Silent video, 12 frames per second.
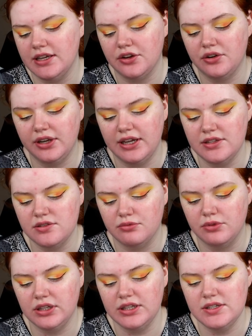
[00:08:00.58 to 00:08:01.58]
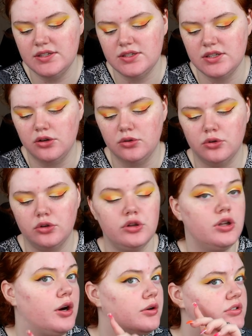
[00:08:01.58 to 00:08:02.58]
It creates a really subtle
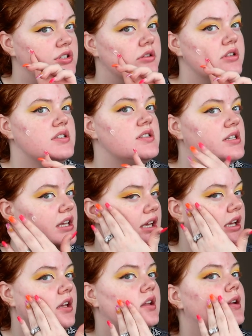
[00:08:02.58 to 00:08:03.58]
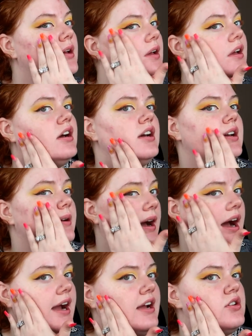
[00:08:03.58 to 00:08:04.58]
glow to the skin. It
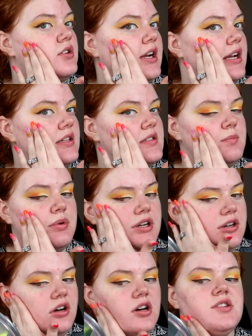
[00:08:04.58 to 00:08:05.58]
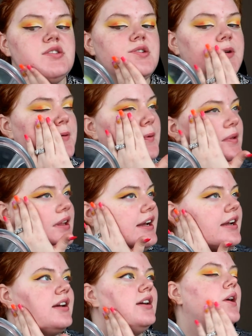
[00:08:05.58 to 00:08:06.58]
hydrates, but it also
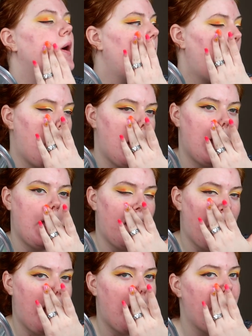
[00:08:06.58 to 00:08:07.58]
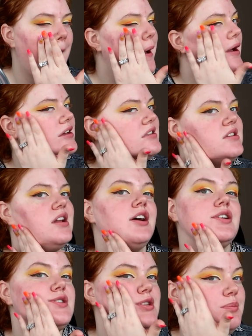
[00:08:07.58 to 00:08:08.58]
like, it's
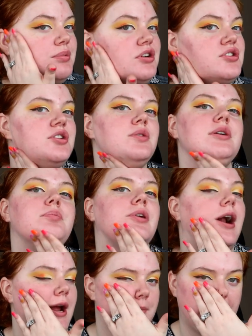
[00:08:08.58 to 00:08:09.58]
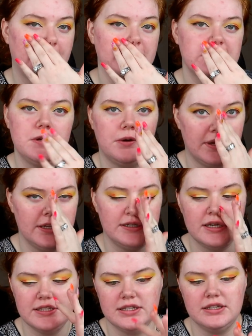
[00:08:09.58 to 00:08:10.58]
not a super dewy primer, so it
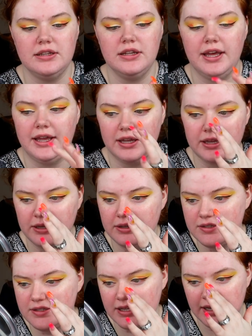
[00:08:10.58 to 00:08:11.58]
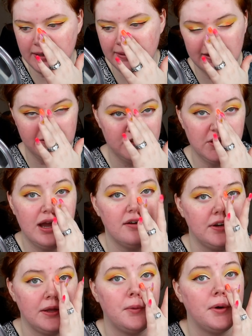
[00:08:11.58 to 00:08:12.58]
doesn't like send, if you
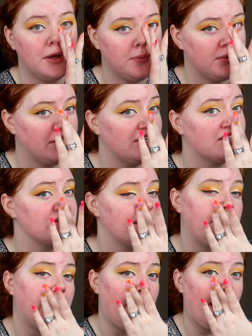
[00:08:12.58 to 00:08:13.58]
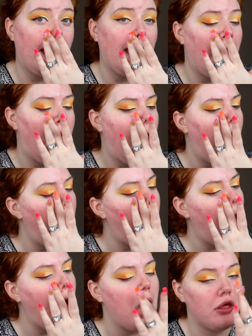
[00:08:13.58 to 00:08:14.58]
have any oil production,
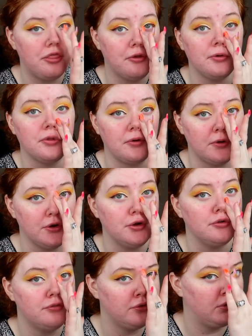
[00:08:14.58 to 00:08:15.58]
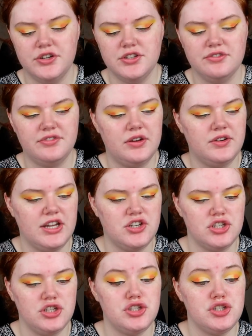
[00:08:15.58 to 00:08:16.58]
through the roof. Onto
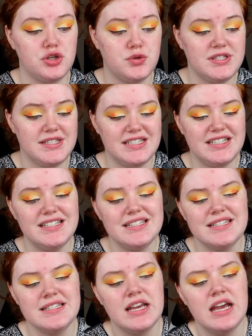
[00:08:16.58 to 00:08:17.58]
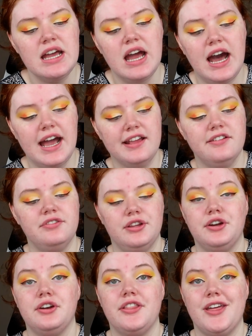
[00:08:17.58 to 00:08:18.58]
foundation. So since I have
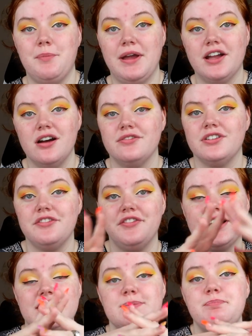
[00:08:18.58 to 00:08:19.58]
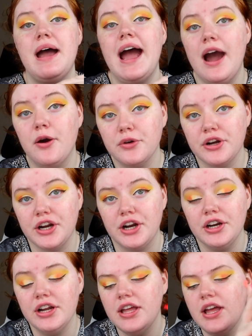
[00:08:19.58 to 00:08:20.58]
learned that my Cover FX
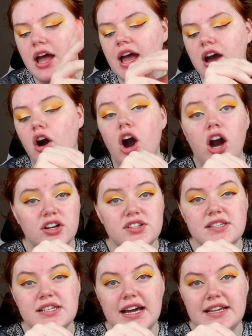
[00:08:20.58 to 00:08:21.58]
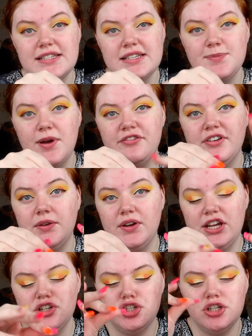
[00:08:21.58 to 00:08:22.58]
powder oxidizes my
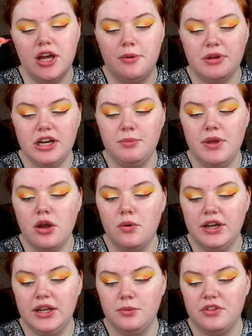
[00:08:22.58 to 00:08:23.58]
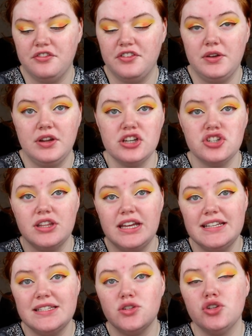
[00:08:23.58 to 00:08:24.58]
foundation, I'm gonna be going in with a foundation
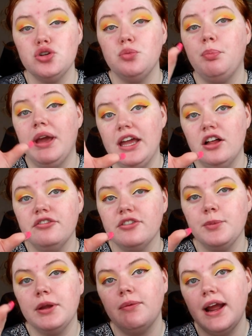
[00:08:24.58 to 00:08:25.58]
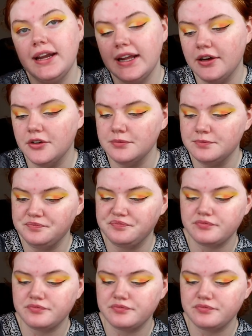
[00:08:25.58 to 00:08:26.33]
that is too pale for me right now.